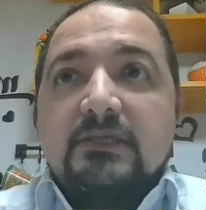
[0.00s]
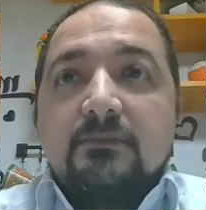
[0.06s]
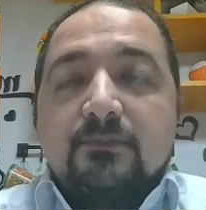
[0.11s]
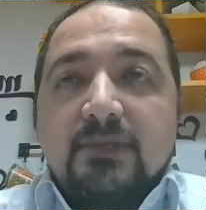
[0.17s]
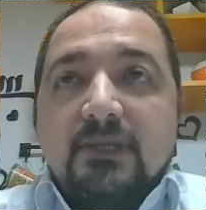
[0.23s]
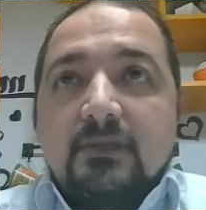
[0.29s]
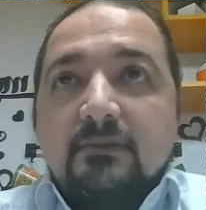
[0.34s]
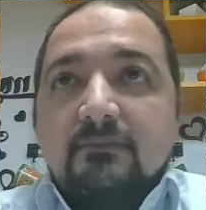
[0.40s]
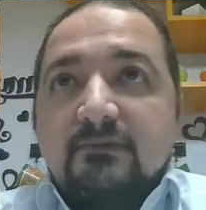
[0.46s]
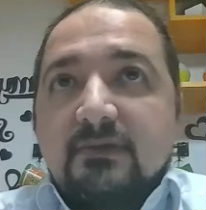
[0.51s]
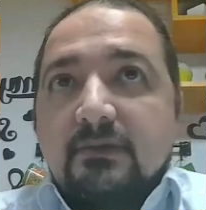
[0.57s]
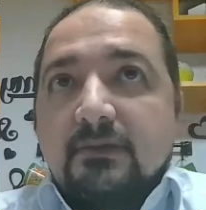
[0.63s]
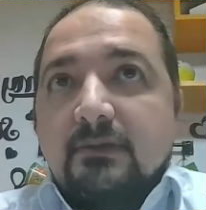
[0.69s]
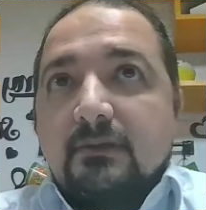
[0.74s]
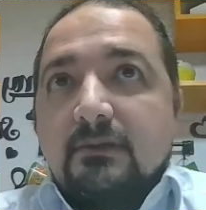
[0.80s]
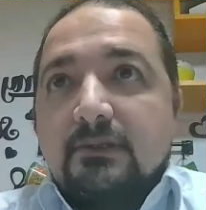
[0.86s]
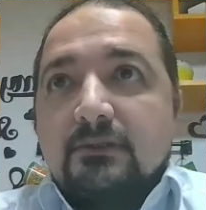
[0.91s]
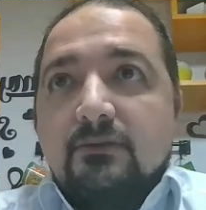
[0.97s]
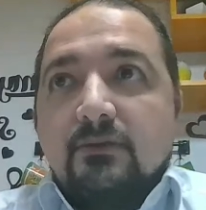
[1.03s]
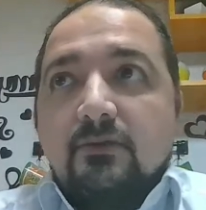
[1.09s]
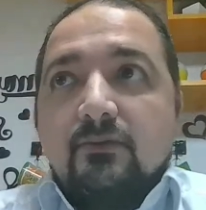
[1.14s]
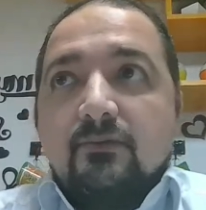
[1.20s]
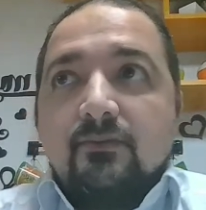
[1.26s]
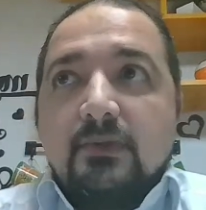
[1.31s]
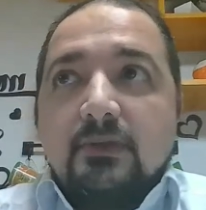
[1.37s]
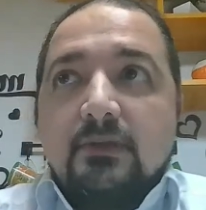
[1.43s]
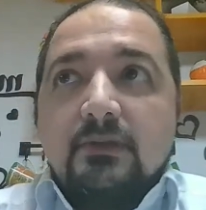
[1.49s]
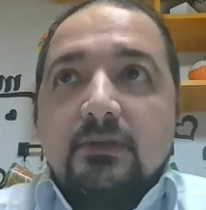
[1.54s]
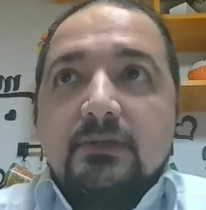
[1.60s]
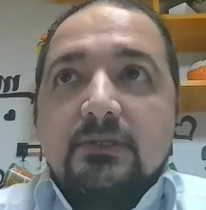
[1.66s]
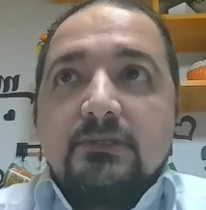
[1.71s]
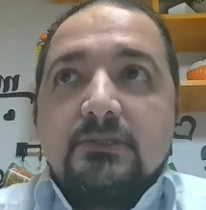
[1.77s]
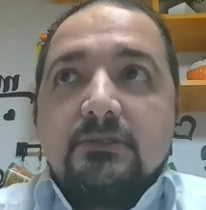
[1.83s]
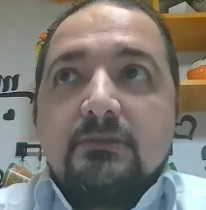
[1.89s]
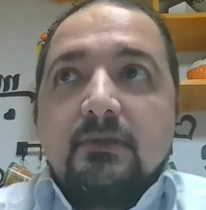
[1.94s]
keeping
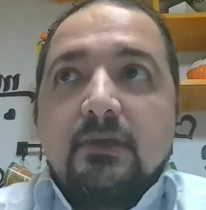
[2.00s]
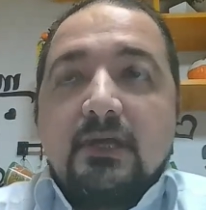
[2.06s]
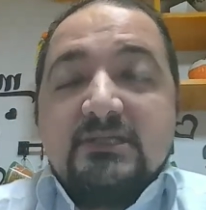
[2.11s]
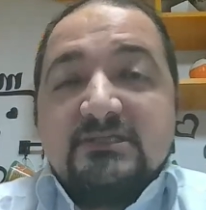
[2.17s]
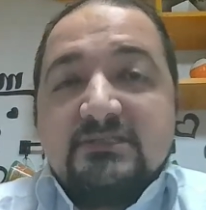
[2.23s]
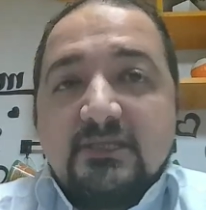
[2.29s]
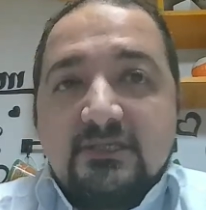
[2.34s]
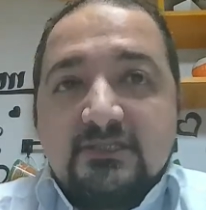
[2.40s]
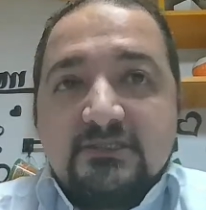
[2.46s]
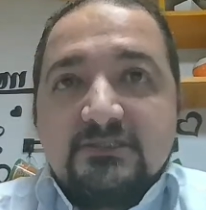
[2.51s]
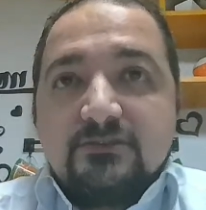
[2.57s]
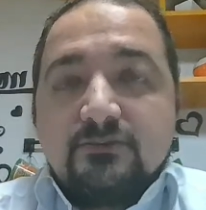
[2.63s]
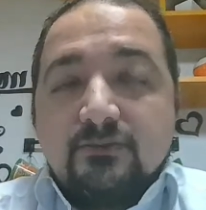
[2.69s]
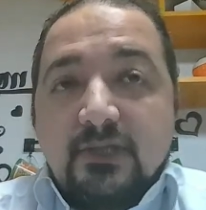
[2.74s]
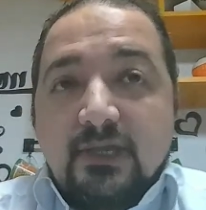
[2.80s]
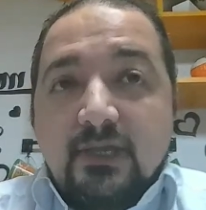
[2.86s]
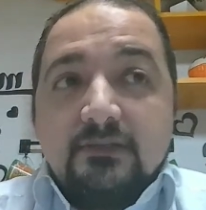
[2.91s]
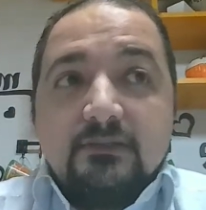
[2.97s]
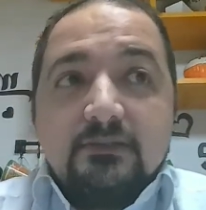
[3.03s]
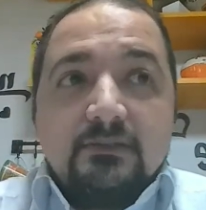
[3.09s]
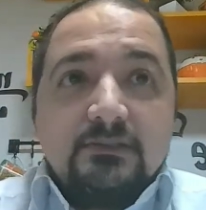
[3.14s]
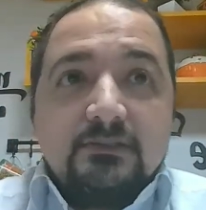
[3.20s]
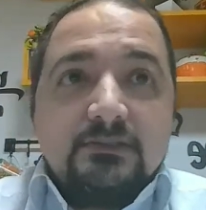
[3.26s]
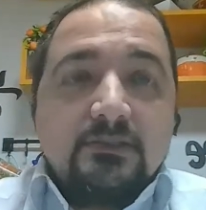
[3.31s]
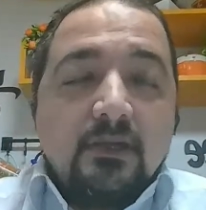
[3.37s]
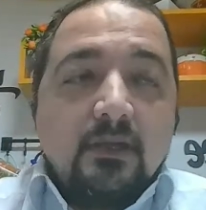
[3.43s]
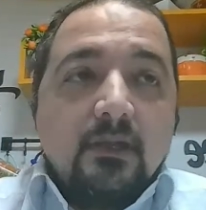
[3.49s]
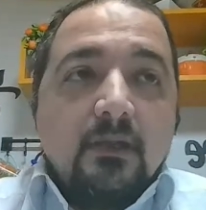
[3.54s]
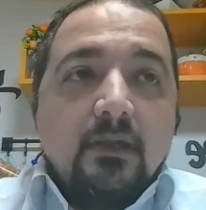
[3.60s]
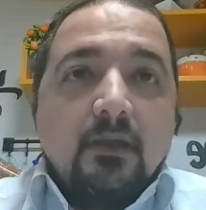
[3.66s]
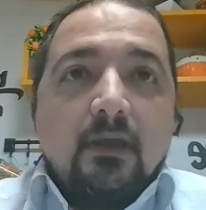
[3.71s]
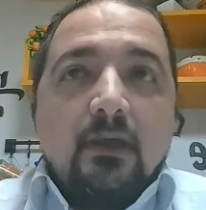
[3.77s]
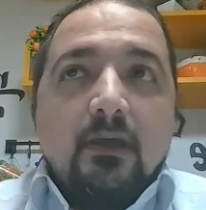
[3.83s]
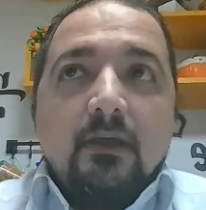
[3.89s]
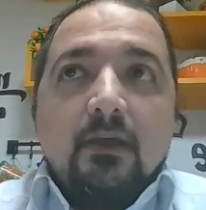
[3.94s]
the assets together,
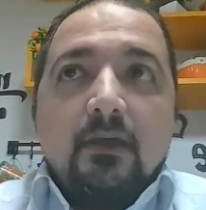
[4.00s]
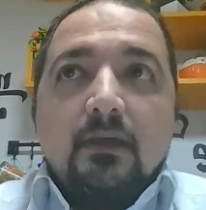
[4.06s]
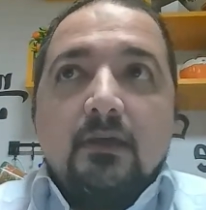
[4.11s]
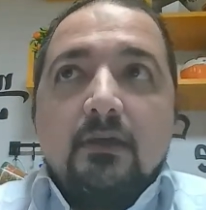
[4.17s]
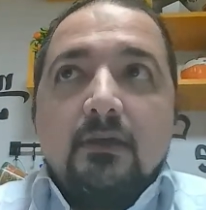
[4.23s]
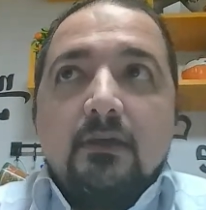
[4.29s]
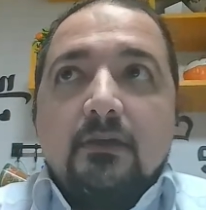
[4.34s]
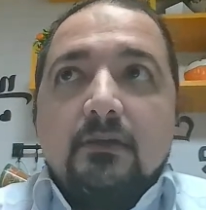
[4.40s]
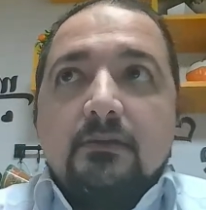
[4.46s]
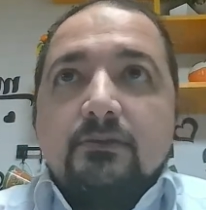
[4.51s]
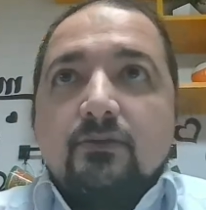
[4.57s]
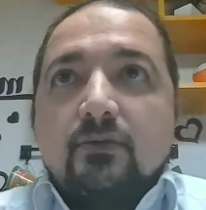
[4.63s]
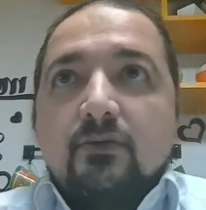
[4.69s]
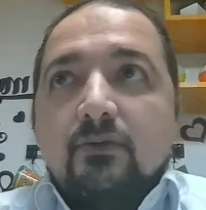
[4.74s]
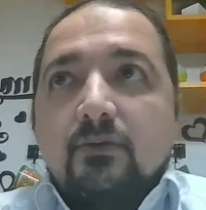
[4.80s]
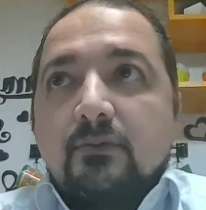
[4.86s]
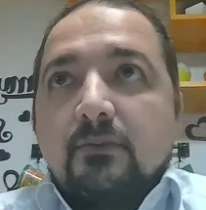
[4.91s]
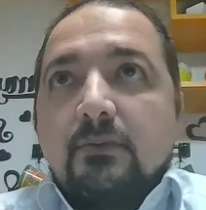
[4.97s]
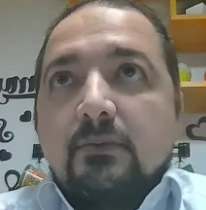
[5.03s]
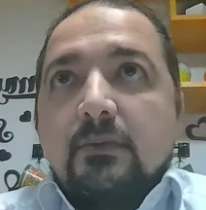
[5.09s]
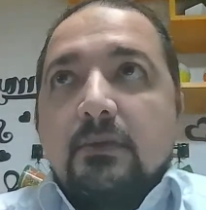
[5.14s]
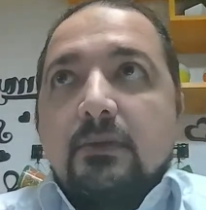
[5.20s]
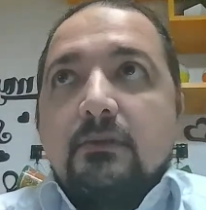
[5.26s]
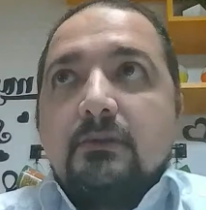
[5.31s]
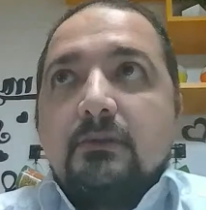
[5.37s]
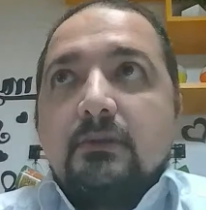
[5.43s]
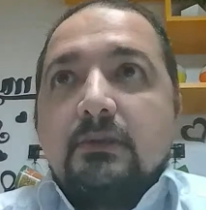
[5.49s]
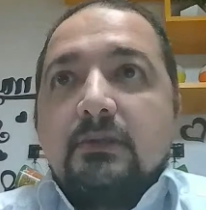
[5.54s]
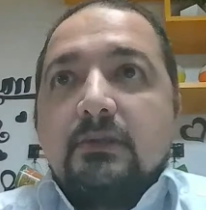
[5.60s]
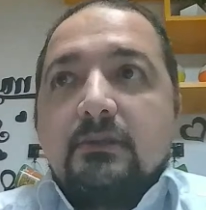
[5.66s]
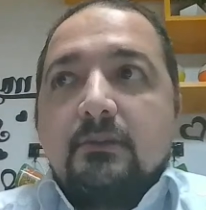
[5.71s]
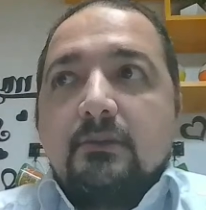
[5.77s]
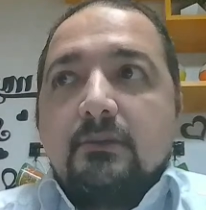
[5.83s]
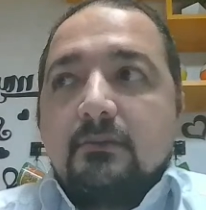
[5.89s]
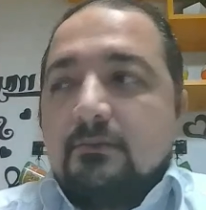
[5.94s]
uh, you know,
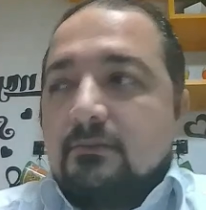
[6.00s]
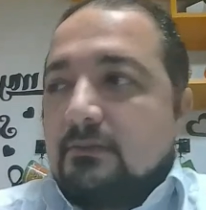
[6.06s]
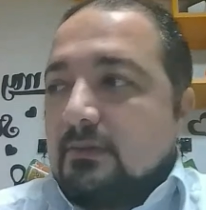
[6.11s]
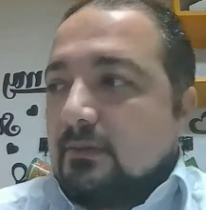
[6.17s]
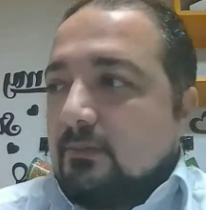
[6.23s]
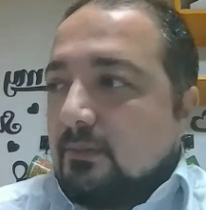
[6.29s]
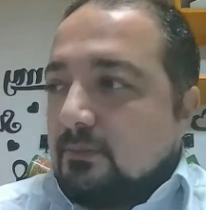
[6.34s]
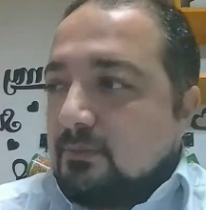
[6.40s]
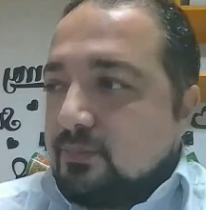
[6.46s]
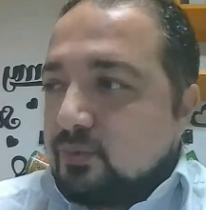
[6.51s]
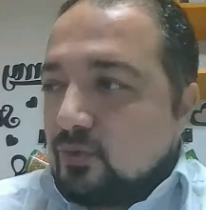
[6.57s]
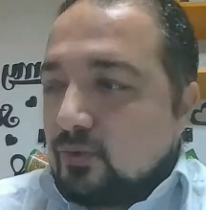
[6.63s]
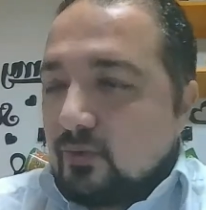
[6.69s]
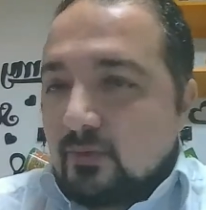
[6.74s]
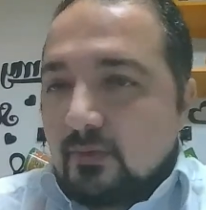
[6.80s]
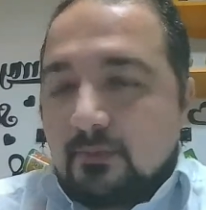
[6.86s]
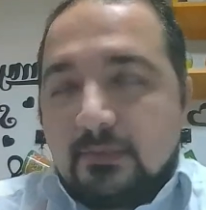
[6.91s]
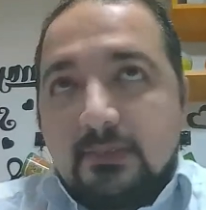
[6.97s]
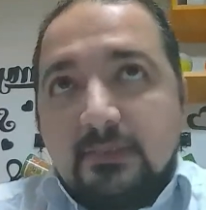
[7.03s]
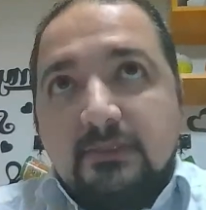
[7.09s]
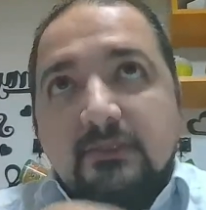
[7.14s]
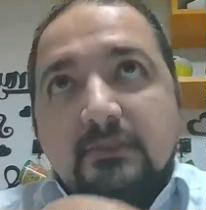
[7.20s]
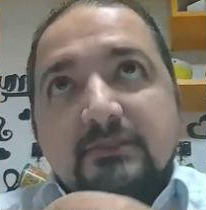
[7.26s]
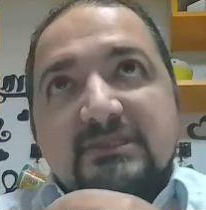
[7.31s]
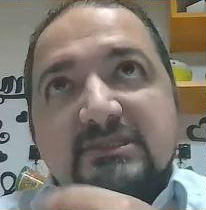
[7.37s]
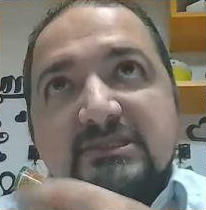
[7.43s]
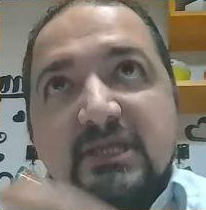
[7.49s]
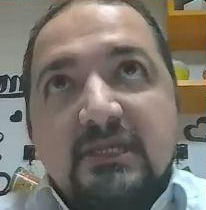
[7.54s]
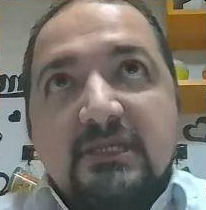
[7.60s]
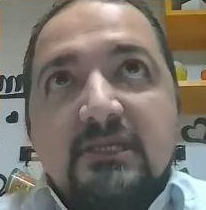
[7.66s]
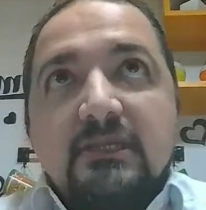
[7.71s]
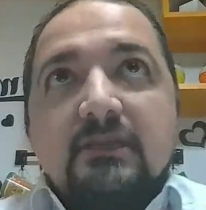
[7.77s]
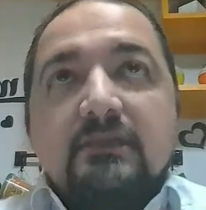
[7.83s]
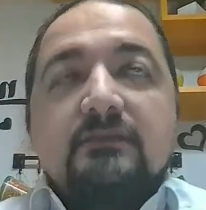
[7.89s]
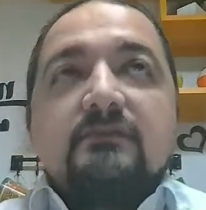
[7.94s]
uh, pro
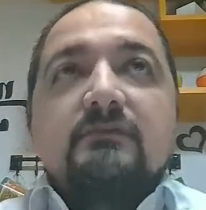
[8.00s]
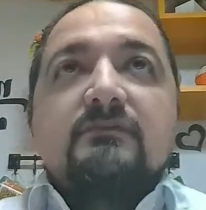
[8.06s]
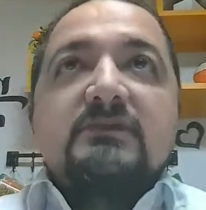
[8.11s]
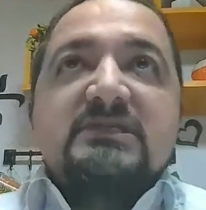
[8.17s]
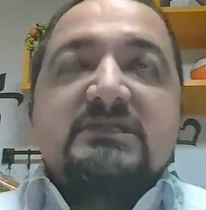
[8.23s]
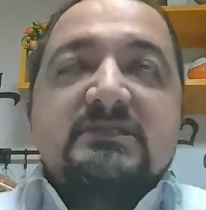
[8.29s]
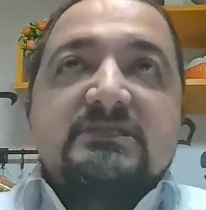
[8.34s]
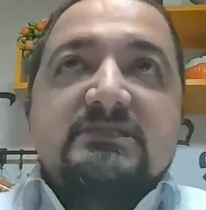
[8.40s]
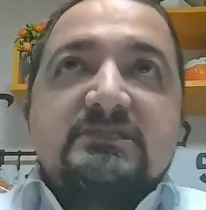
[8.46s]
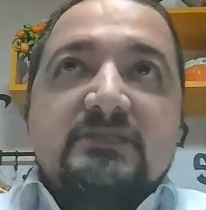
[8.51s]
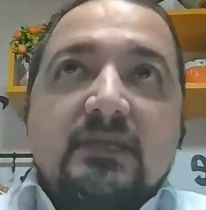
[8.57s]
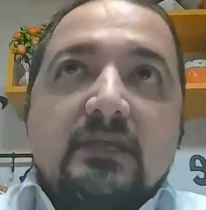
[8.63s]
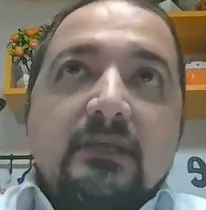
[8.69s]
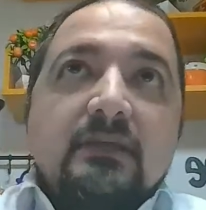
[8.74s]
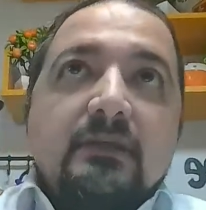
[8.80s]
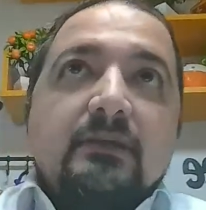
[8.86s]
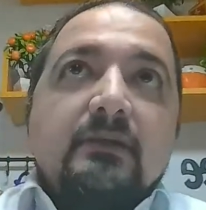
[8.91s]
checking the risks,